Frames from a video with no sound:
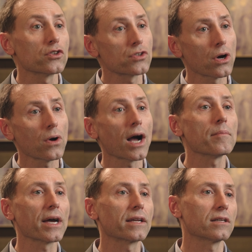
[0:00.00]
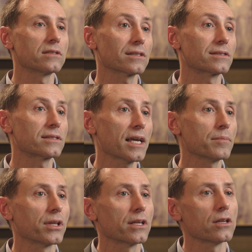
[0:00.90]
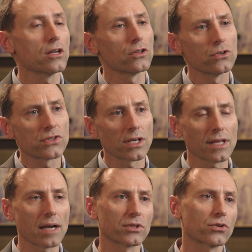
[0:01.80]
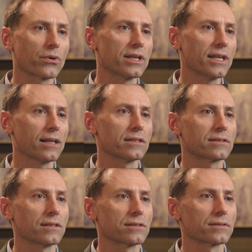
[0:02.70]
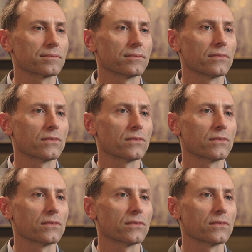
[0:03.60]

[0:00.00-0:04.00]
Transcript: So I might conduct sampling using laboratory analysis.